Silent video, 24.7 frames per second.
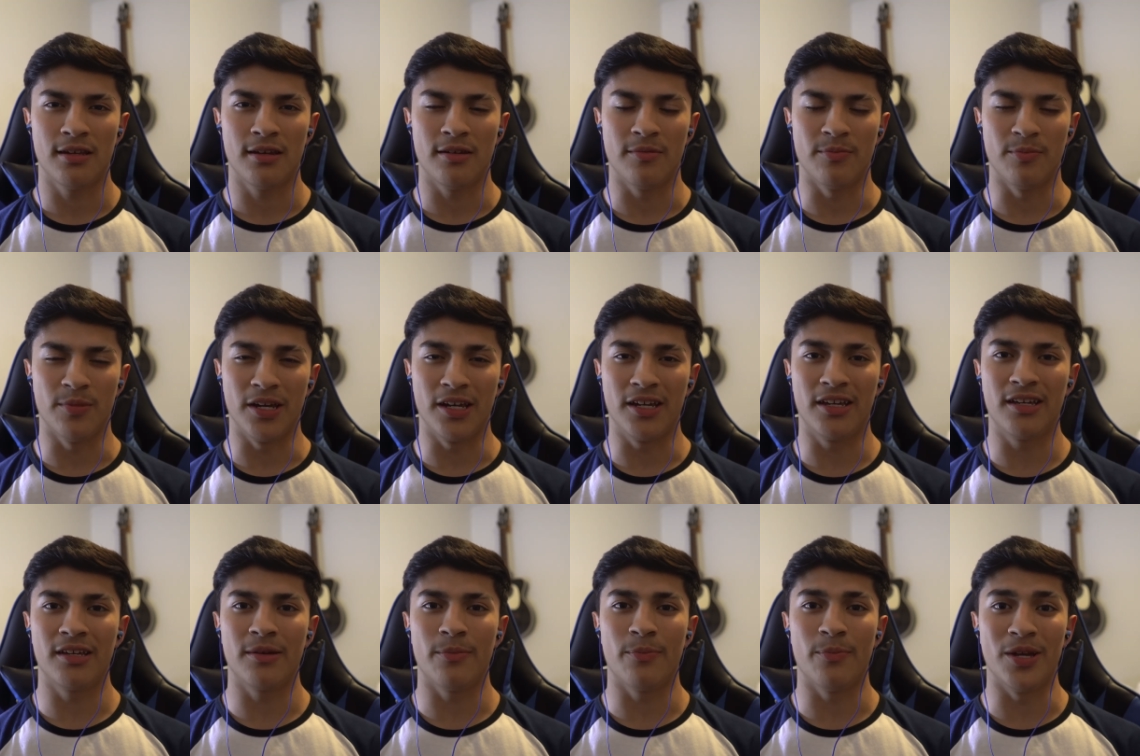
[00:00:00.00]

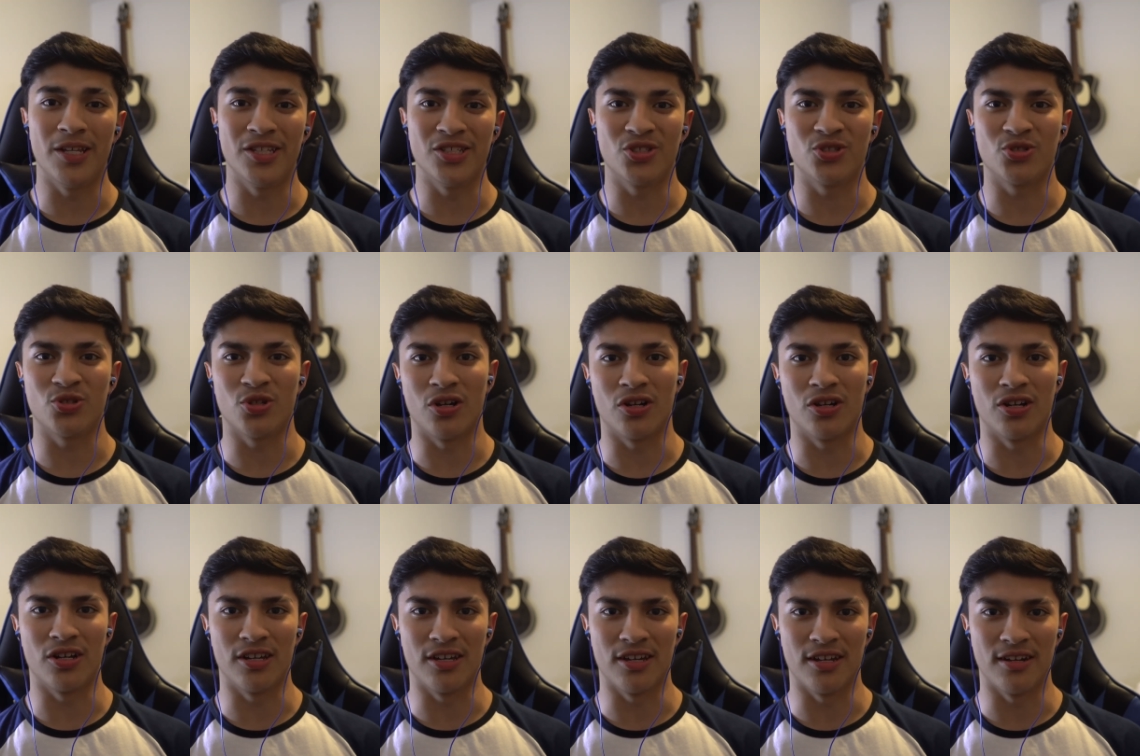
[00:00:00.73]
Make men
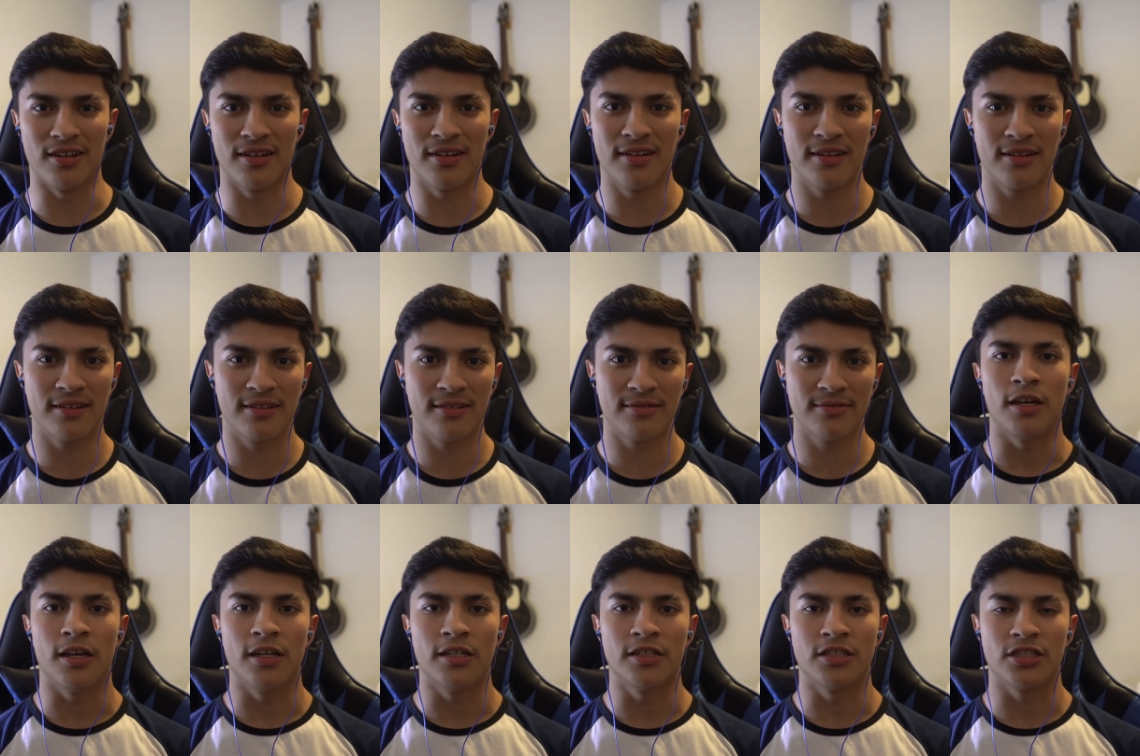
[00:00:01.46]
strong again.
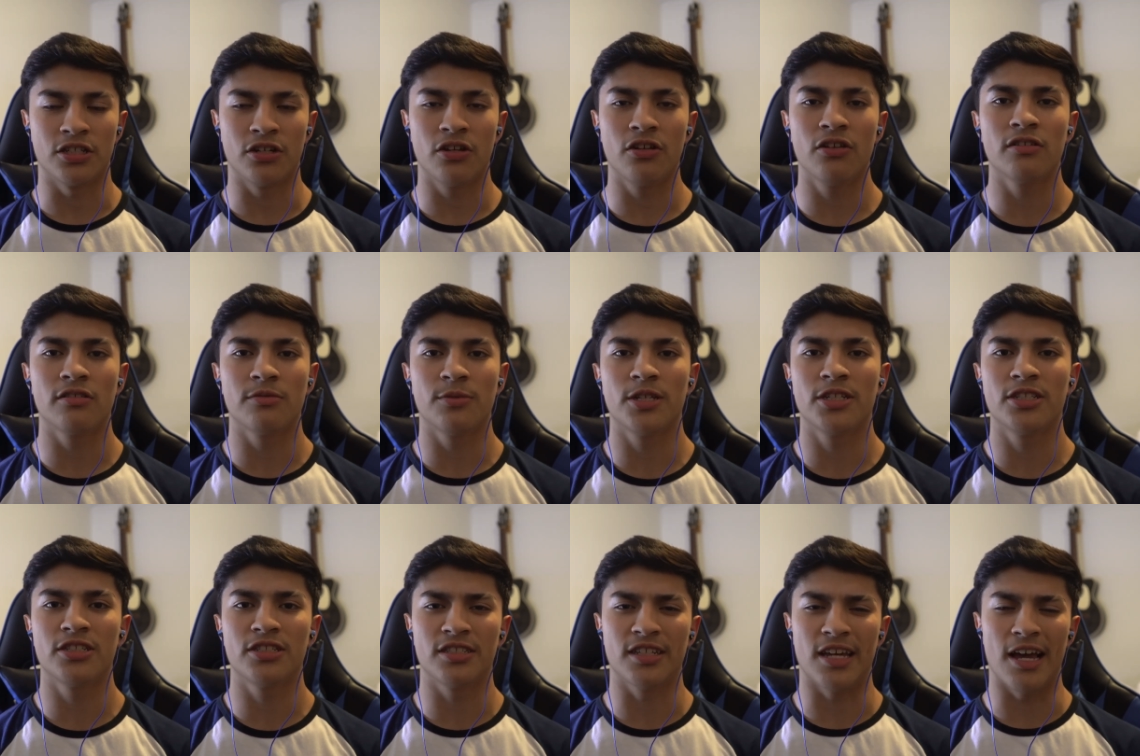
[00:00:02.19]
Share this
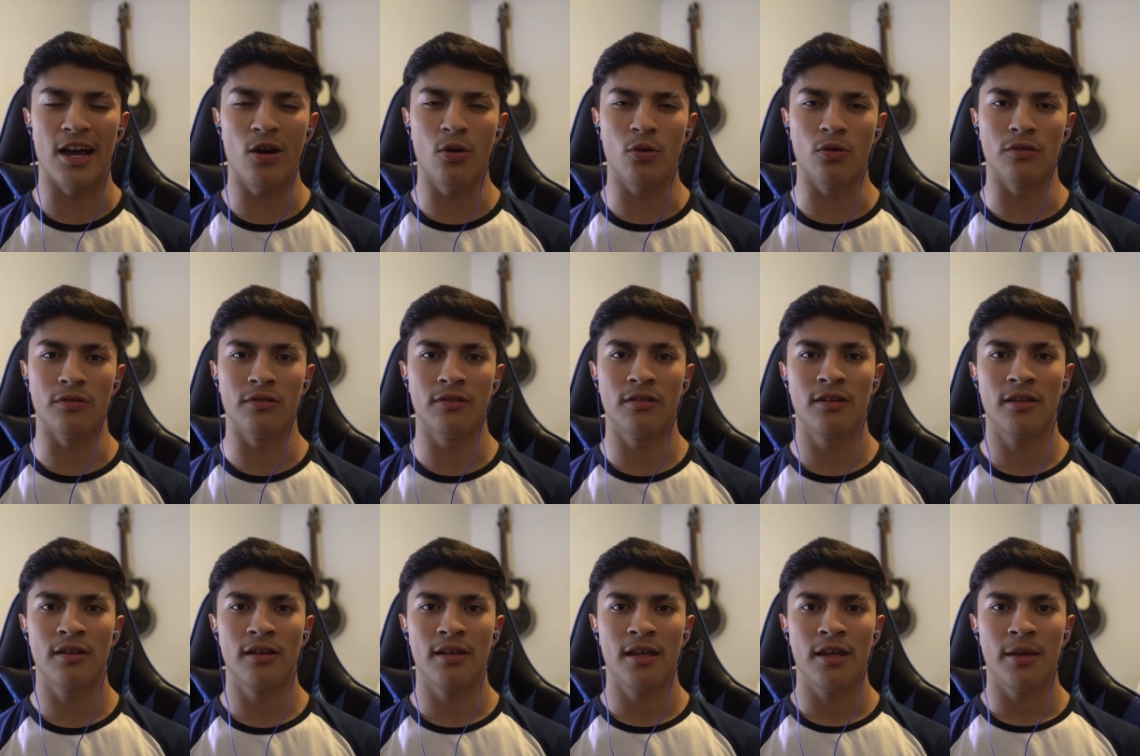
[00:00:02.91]
message out.
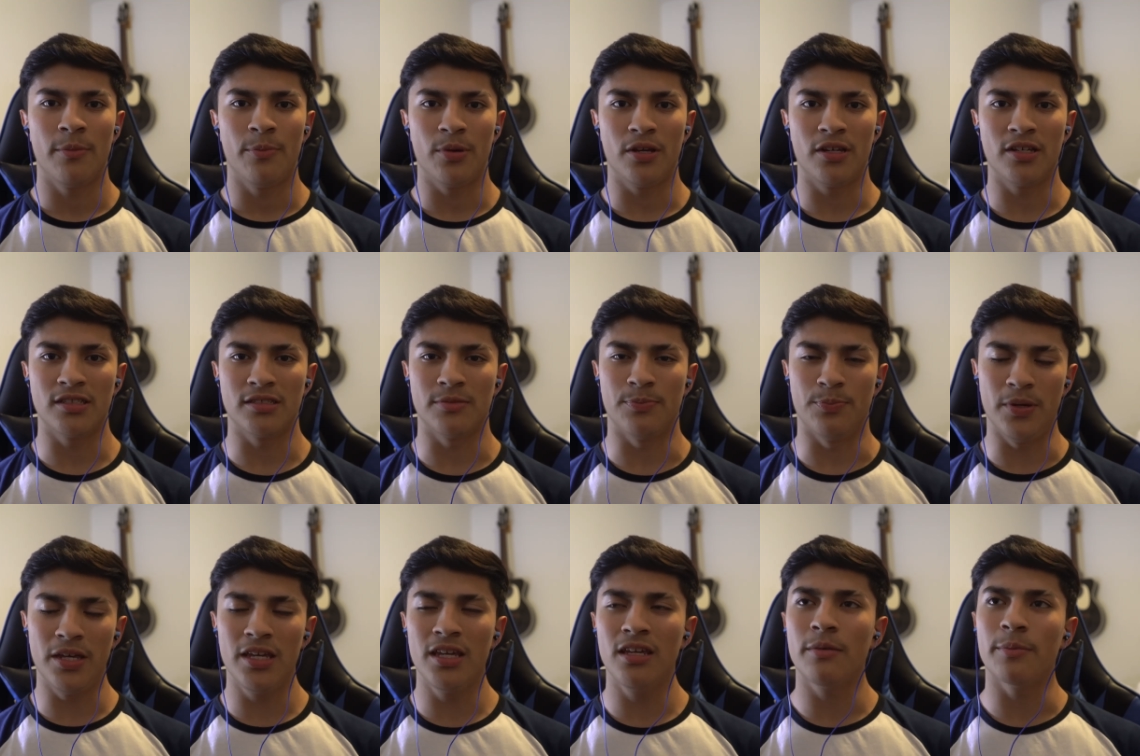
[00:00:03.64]
Because
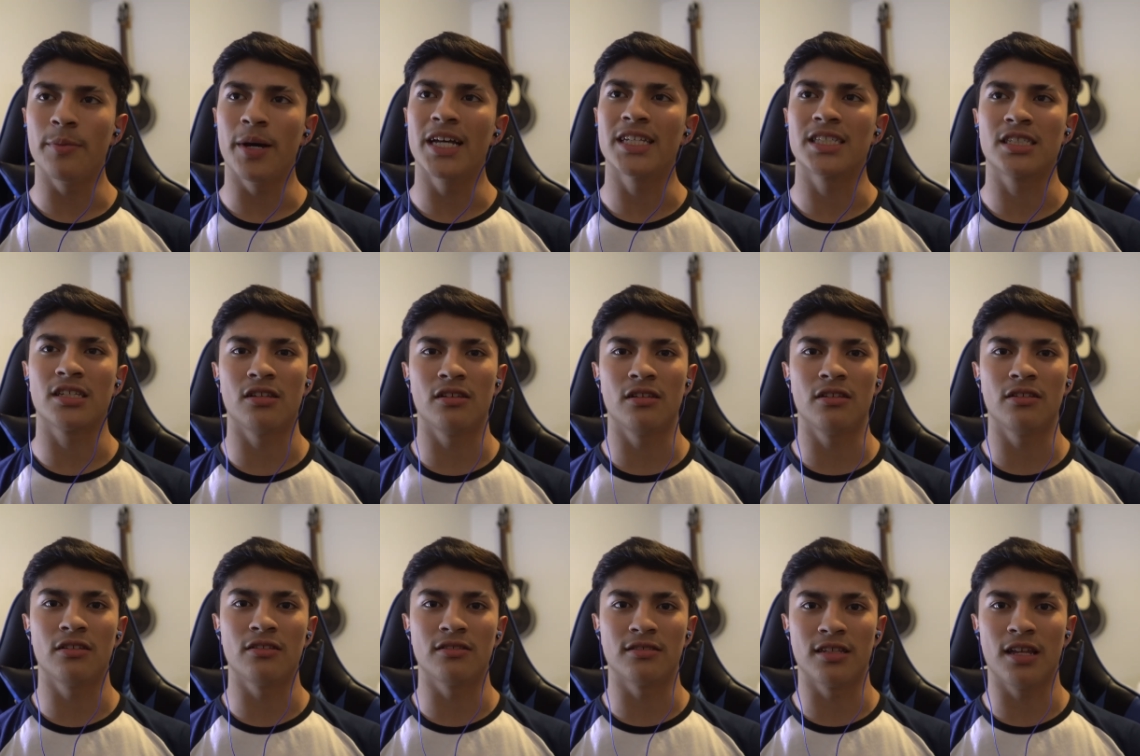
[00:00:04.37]
being
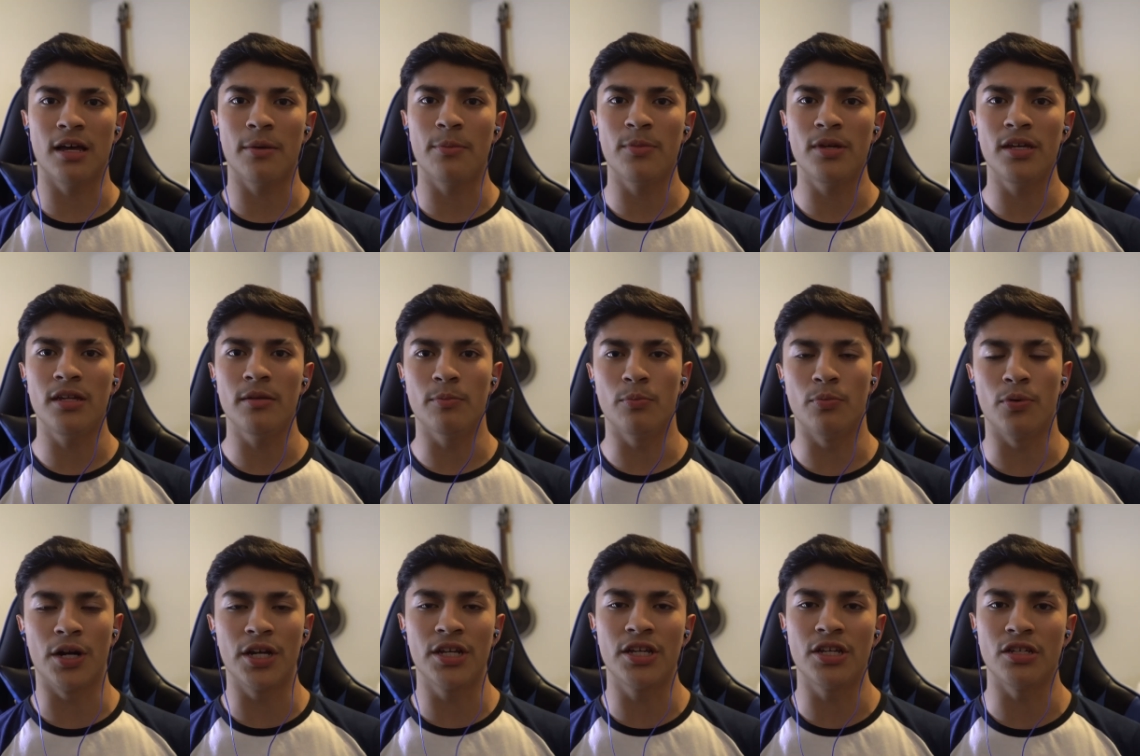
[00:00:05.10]
masculine does not mean
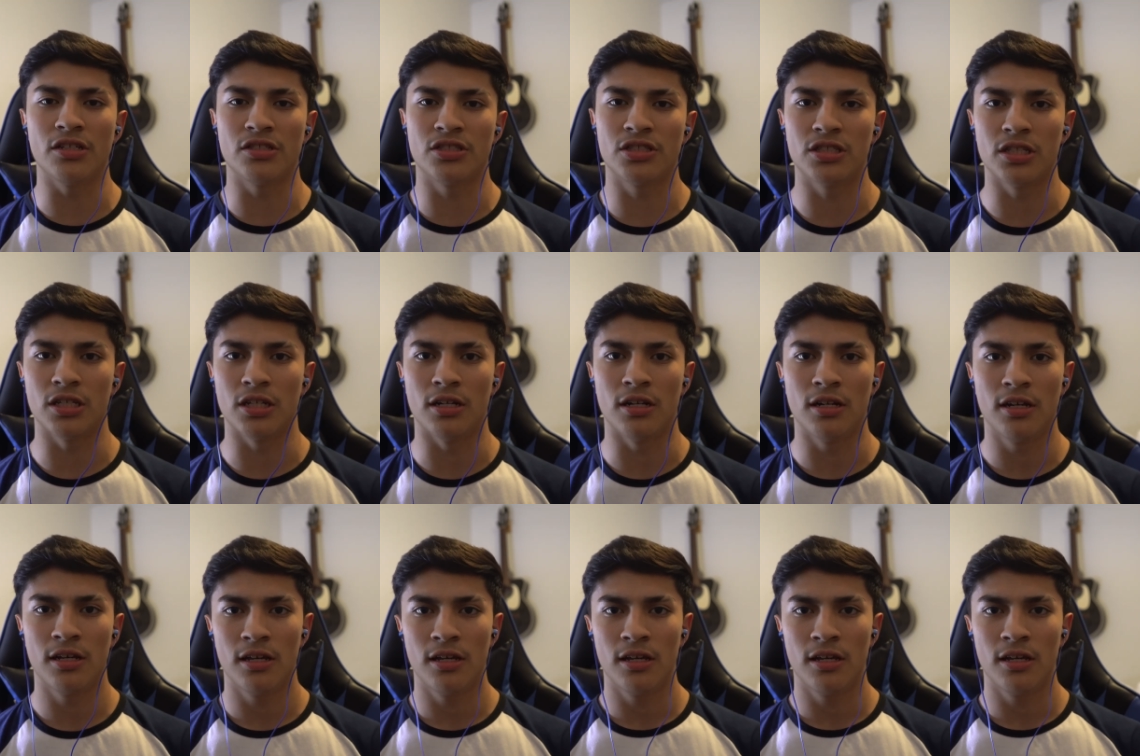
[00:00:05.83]
breaking shit